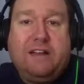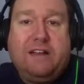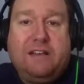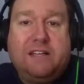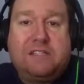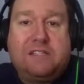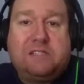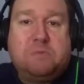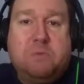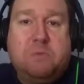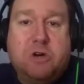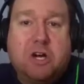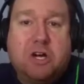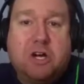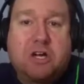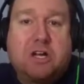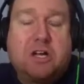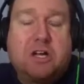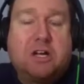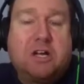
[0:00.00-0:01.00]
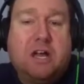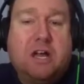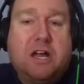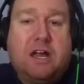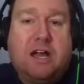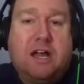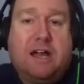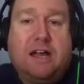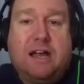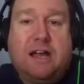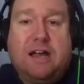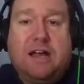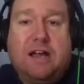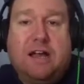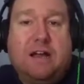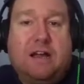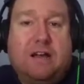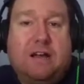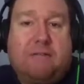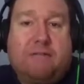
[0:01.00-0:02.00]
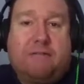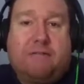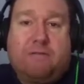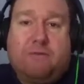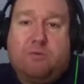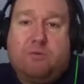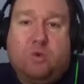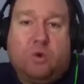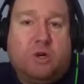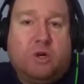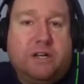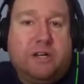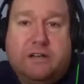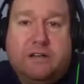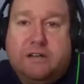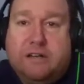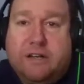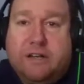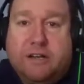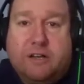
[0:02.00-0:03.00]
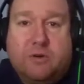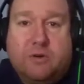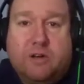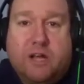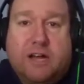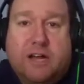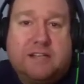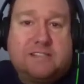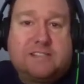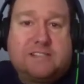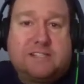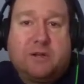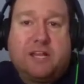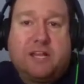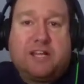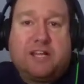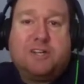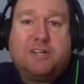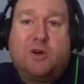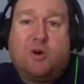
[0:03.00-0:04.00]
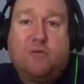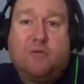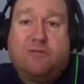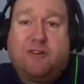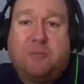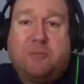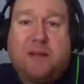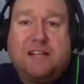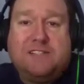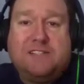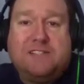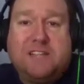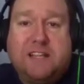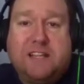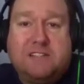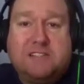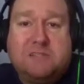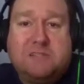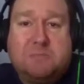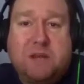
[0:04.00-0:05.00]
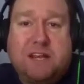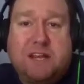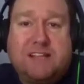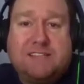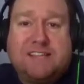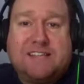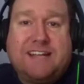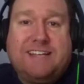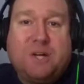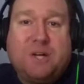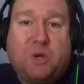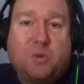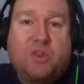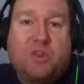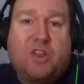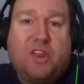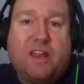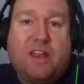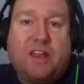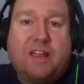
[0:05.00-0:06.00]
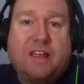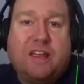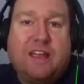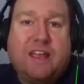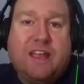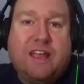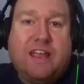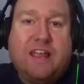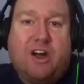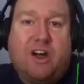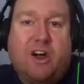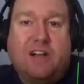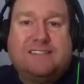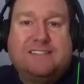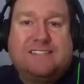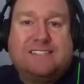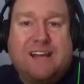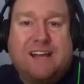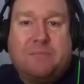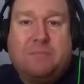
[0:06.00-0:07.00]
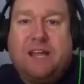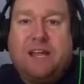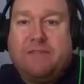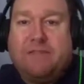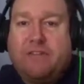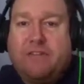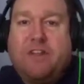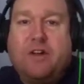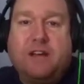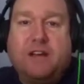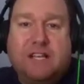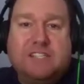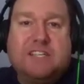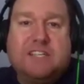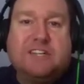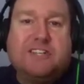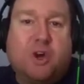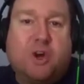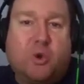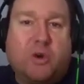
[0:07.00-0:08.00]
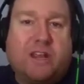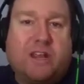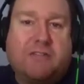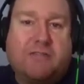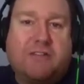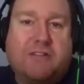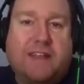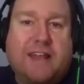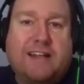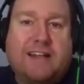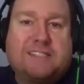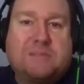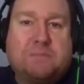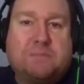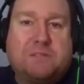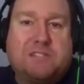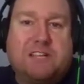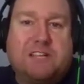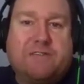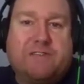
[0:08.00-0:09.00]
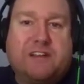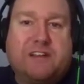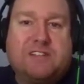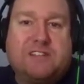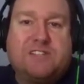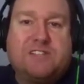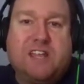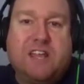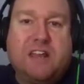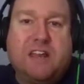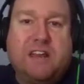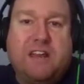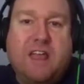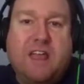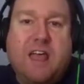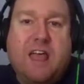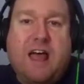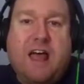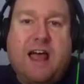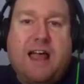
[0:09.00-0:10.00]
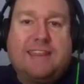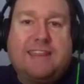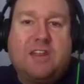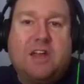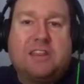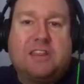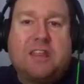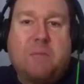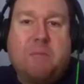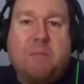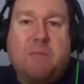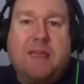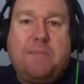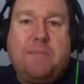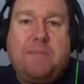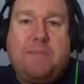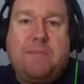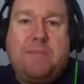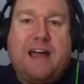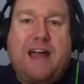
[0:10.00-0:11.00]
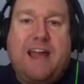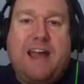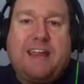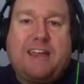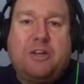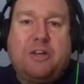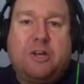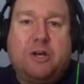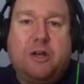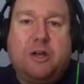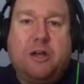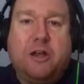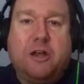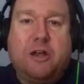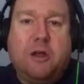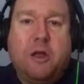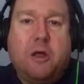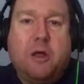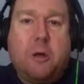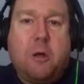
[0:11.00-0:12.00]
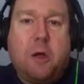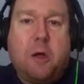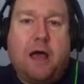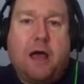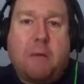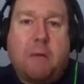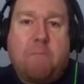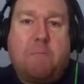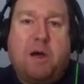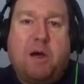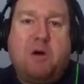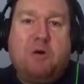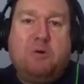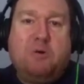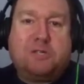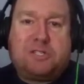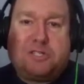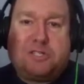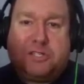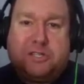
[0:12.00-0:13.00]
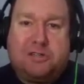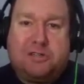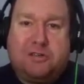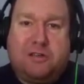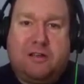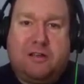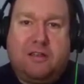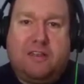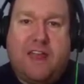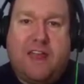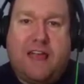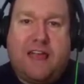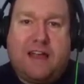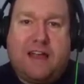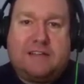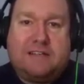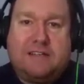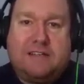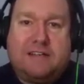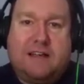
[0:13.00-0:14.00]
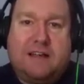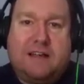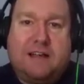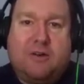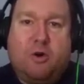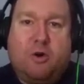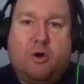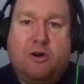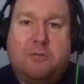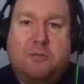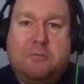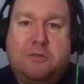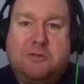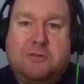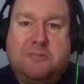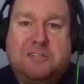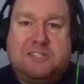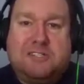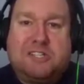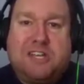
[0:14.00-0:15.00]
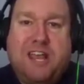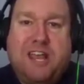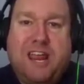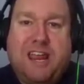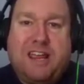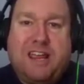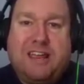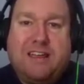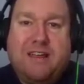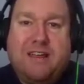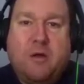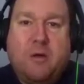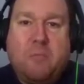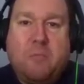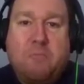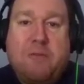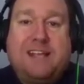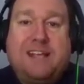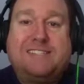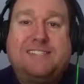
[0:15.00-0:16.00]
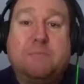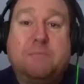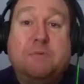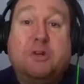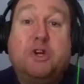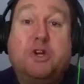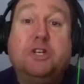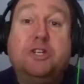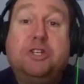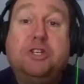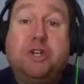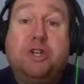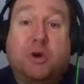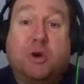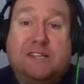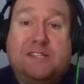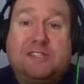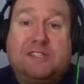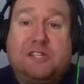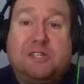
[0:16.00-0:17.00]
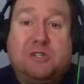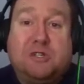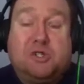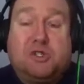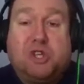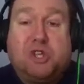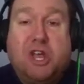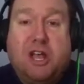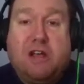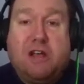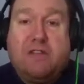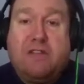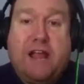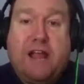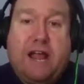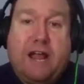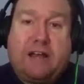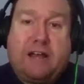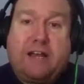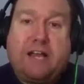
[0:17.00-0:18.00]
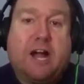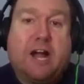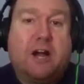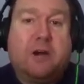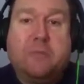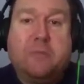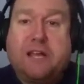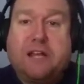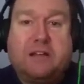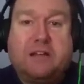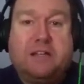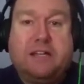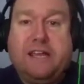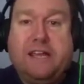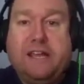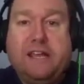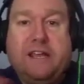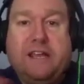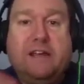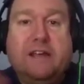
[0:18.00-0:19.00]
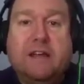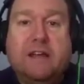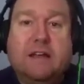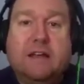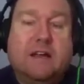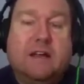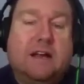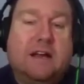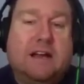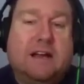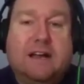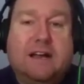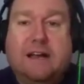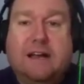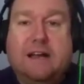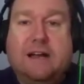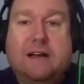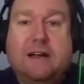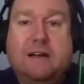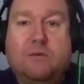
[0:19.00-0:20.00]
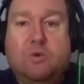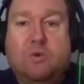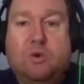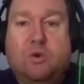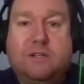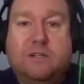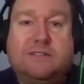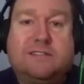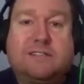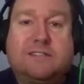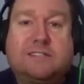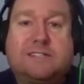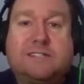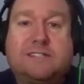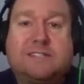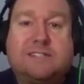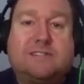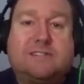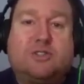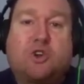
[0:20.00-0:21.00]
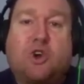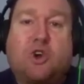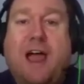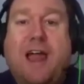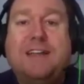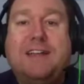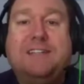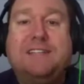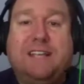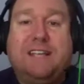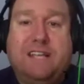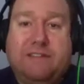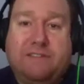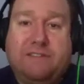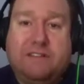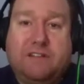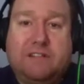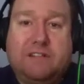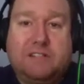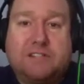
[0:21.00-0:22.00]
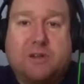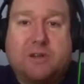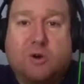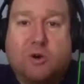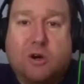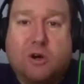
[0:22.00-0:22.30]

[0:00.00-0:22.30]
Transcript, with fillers: this book uh, would, you know, not necessarily atone for my sins because I don't think on some level there is atoning for that specific sin. I thought that maybe I could uh, post that uh, horrible mistake, make some good choices that karmically uh, would s- try to even the score.